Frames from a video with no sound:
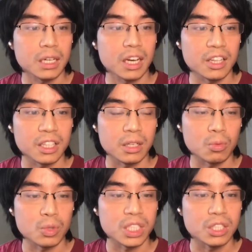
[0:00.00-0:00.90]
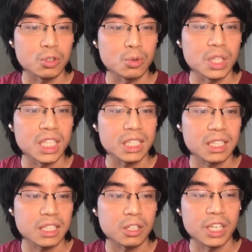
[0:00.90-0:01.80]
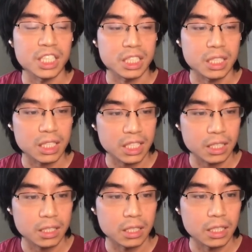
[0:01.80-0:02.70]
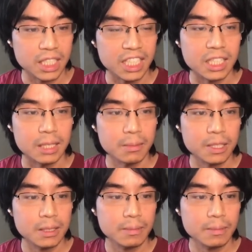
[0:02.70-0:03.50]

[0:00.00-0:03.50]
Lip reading: And then we do this iteration 10 times.